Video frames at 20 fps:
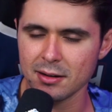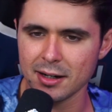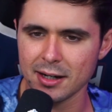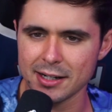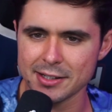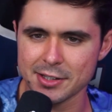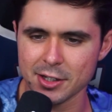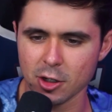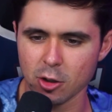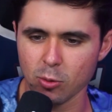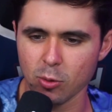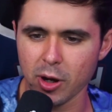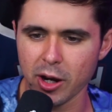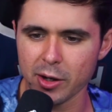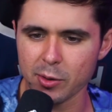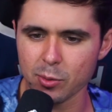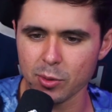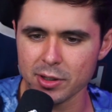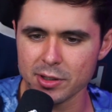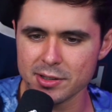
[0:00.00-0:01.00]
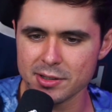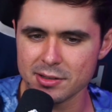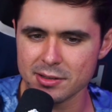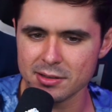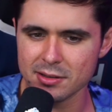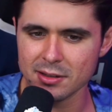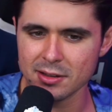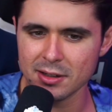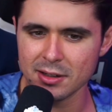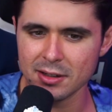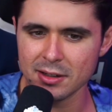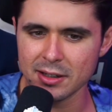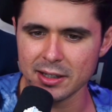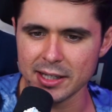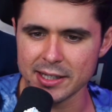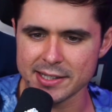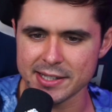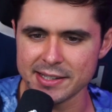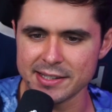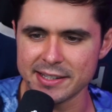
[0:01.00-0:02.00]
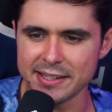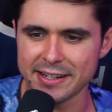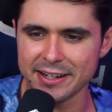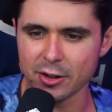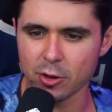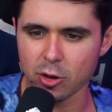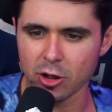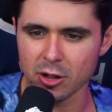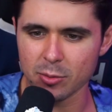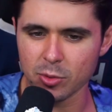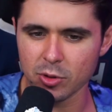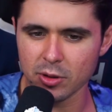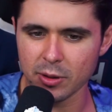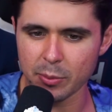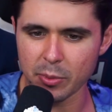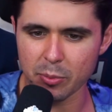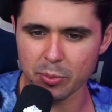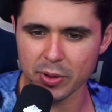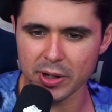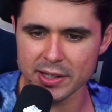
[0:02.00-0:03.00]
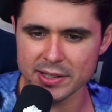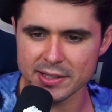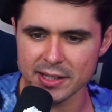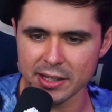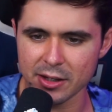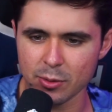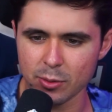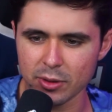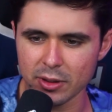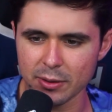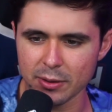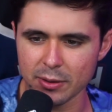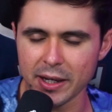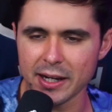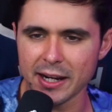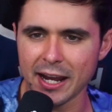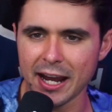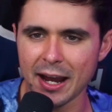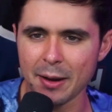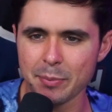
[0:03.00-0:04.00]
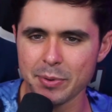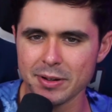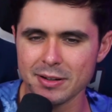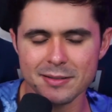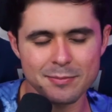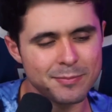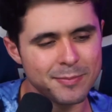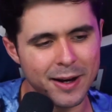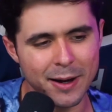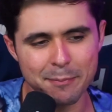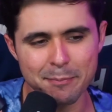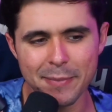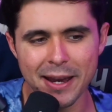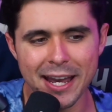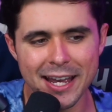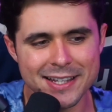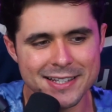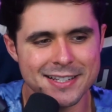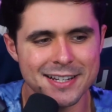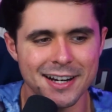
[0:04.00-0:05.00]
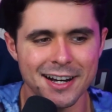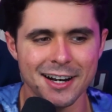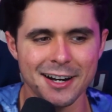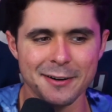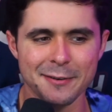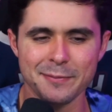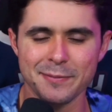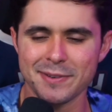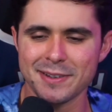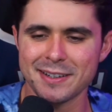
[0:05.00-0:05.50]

I took a ride once. It's indeed incredible. I'm impressed that he really made it happen. My man, Tom.